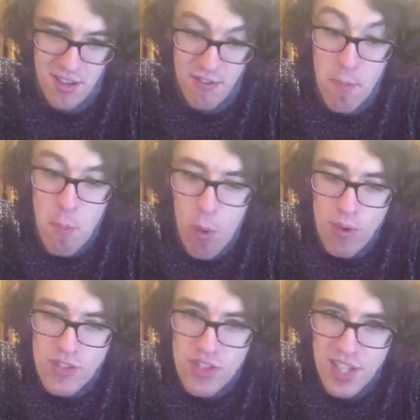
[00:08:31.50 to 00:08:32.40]
For
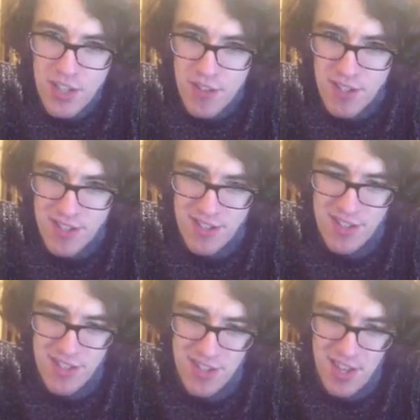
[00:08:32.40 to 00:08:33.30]
more
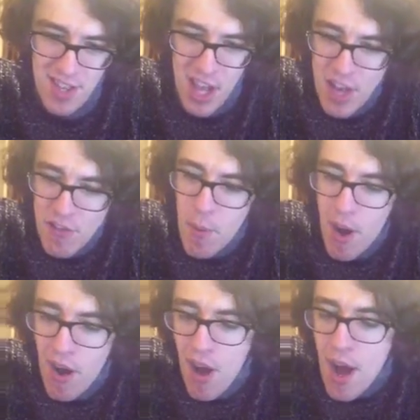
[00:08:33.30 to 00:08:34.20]
secrets from
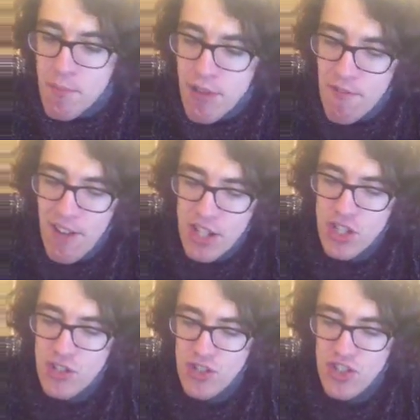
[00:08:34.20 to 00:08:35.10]
our
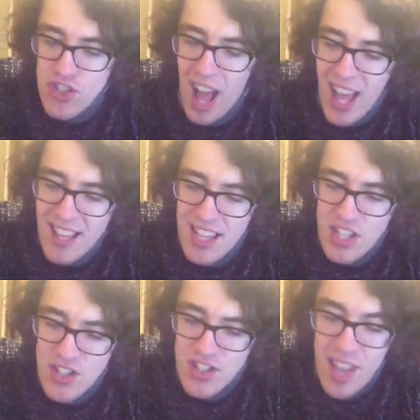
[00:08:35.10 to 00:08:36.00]
professional
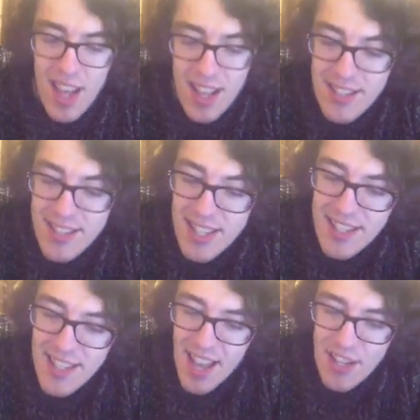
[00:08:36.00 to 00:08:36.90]
stylists and
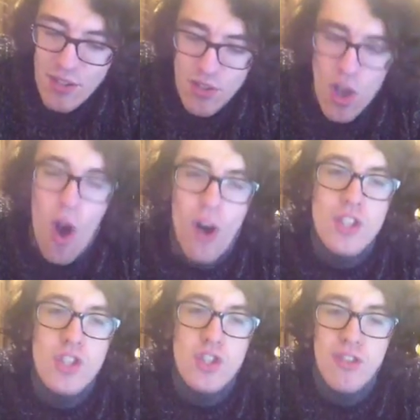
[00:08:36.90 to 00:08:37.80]
details
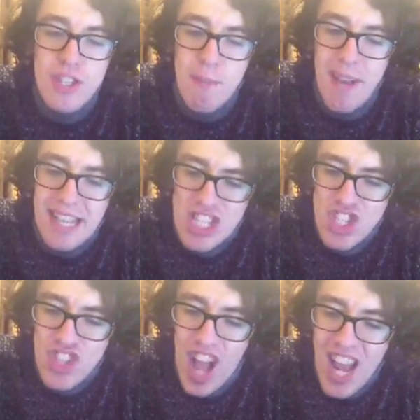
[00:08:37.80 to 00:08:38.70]
on Tresemme
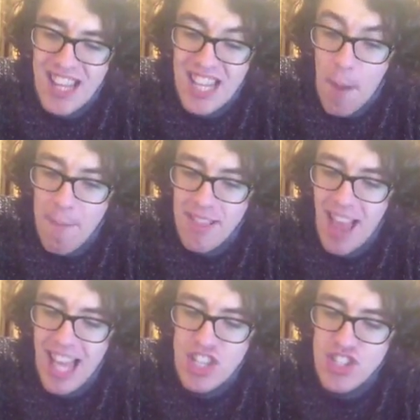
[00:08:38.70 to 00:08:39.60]
styling
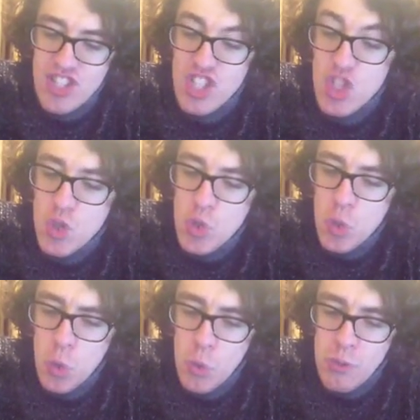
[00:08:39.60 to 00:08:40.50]
appliances and
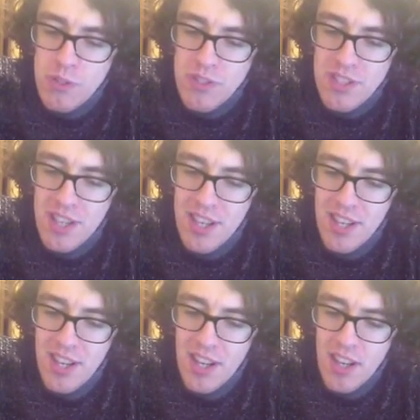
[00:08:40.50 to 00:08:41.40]
tools,
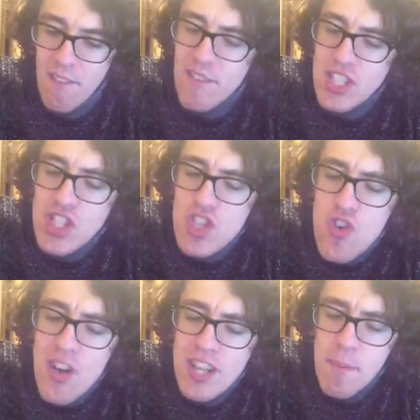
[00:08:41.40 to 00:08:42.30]
visit
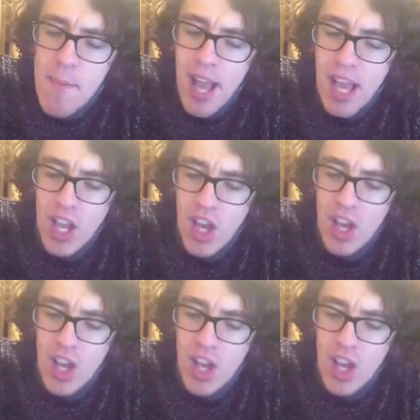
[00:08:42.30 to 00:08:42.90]
tresemme.co.uk,